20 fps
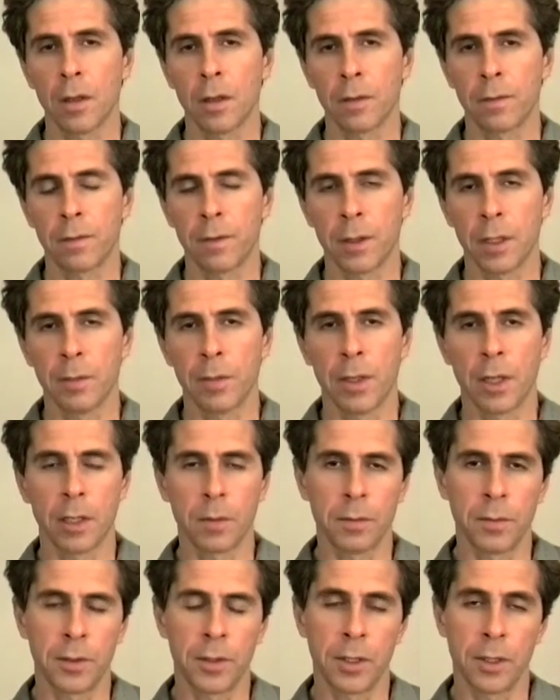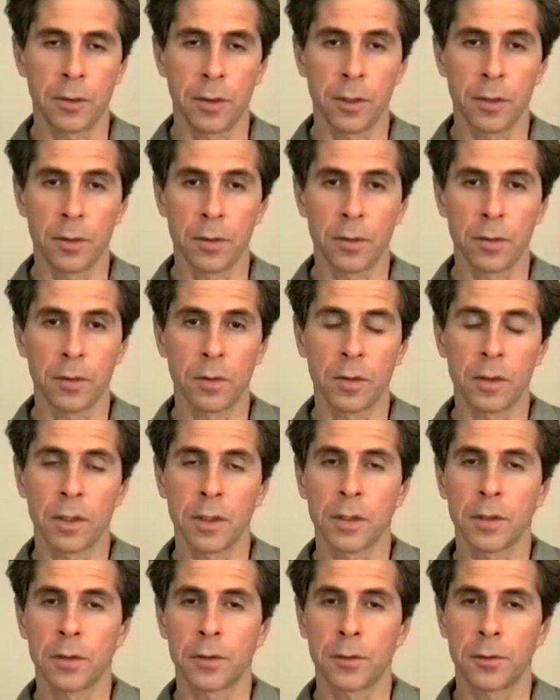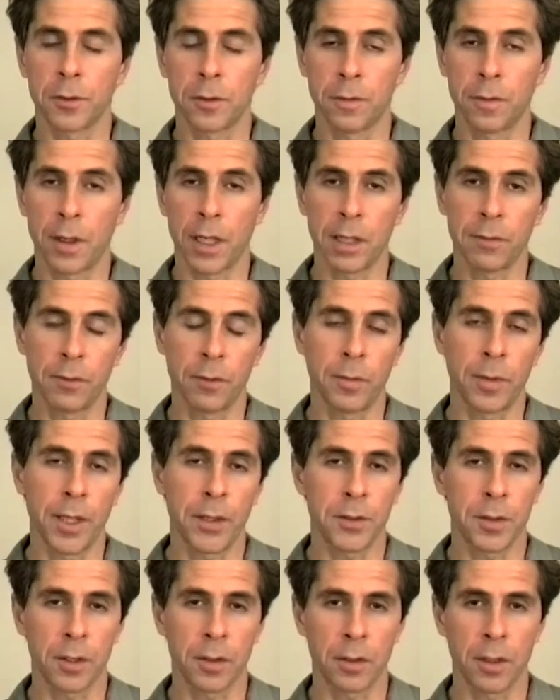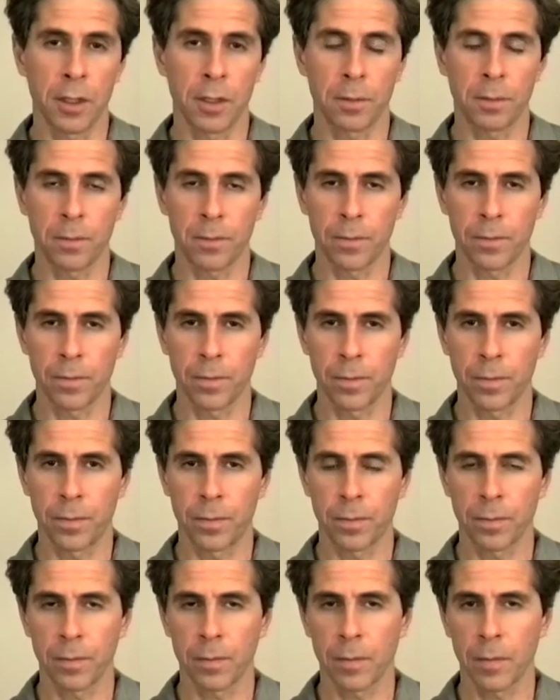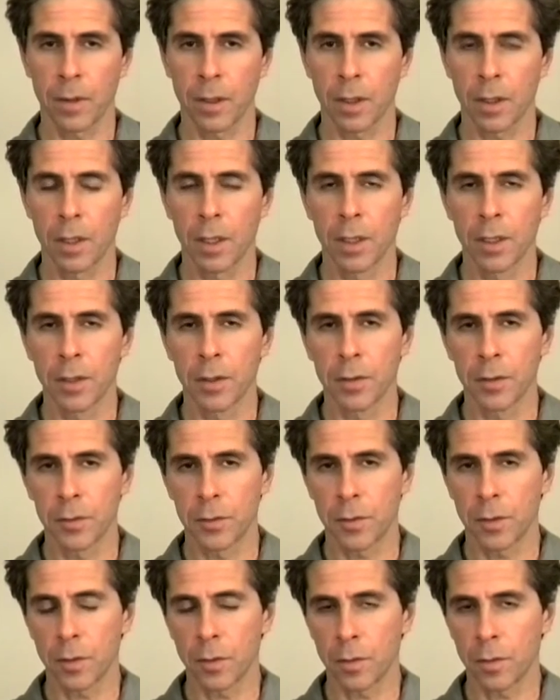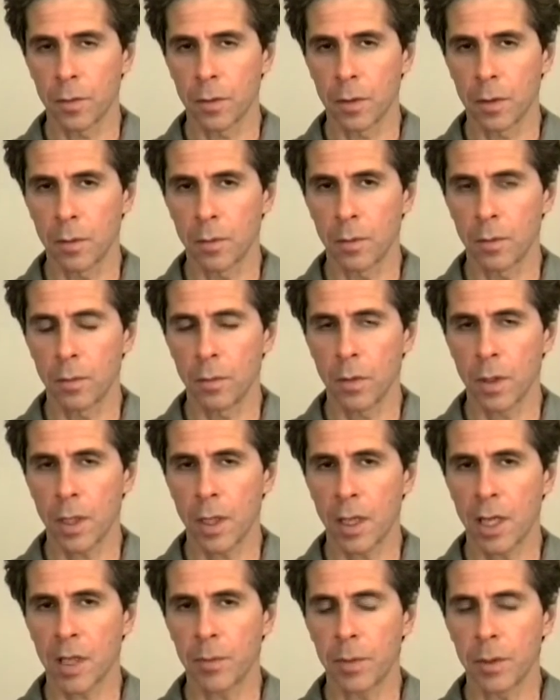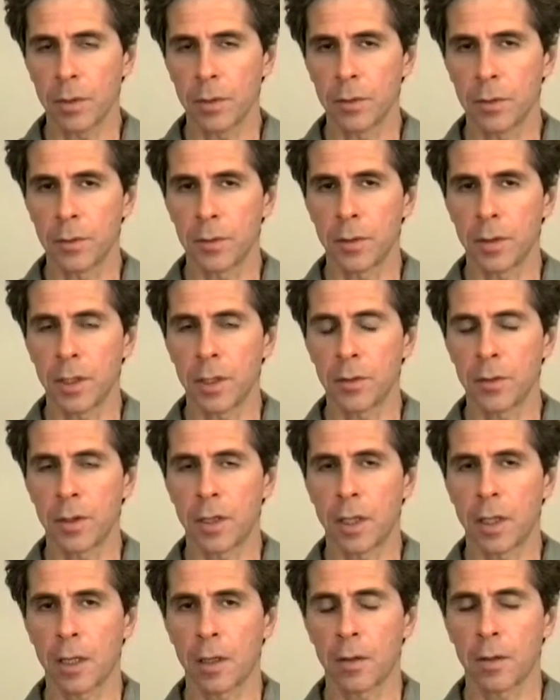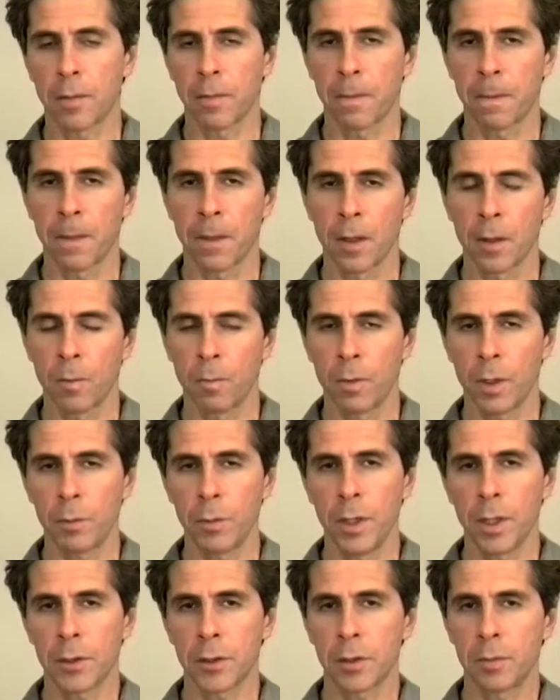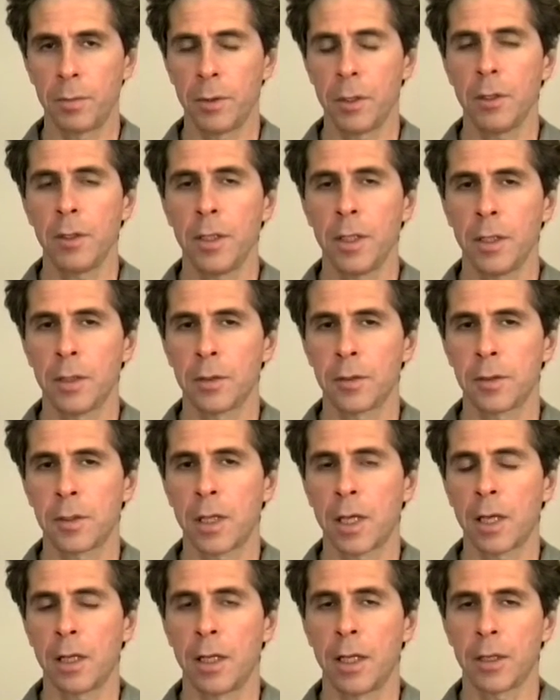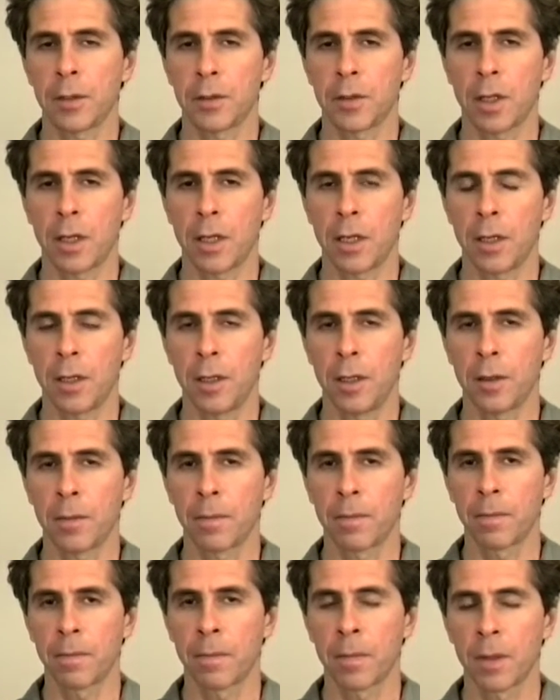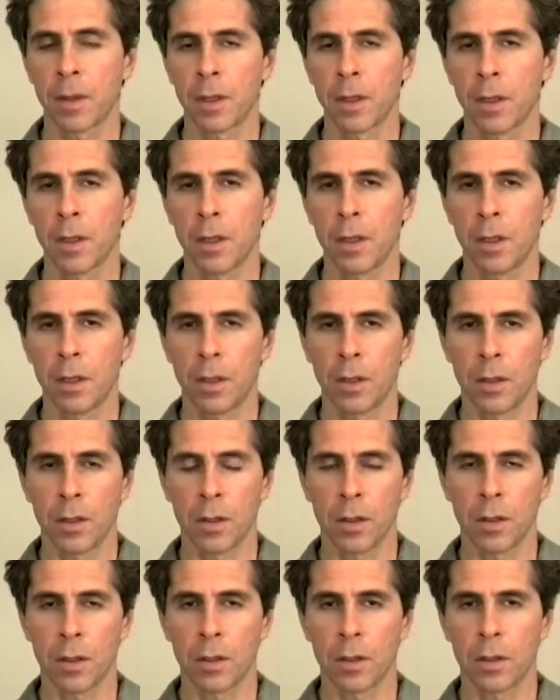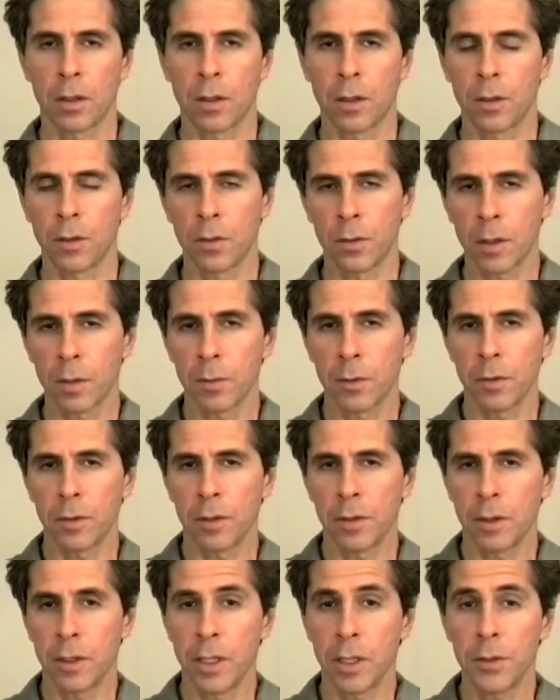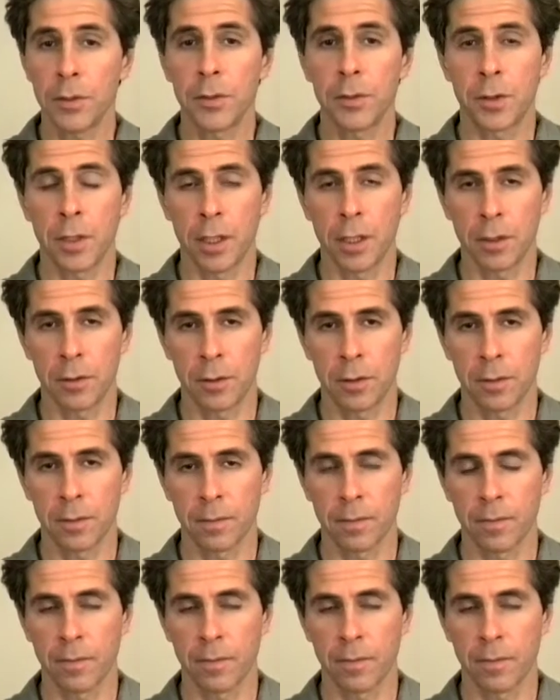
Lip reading: fear about material survival, basically. So what happens is that when we experience that anxiety, our normal instinct,